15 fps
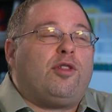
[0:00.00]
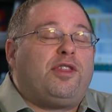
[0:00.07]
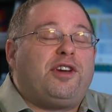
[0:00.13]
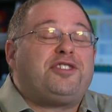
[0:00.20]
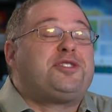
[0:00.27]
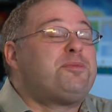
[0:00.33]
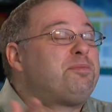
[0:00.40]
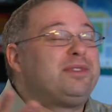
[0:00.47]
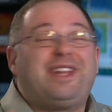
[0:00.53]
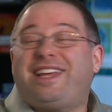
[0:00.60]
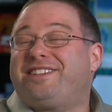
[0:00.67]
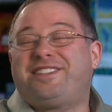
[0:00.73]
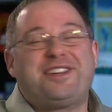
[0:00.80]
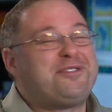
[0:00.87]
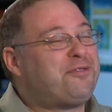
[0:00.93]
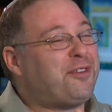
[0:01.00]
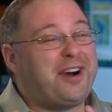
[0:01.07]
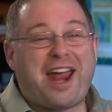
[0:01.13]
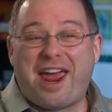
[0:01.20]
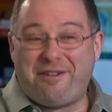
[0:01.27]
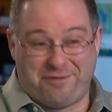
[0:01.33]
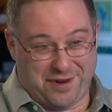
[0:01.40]
There's a blessing
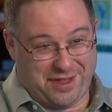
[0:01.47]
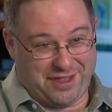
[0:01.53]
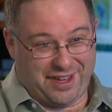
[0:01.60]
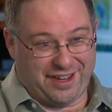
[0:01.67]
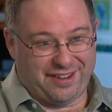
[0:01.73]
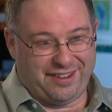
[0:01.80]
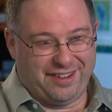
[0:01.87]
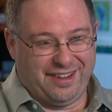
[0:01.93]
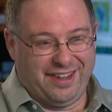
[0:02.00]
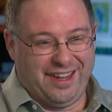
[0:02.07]
for everything.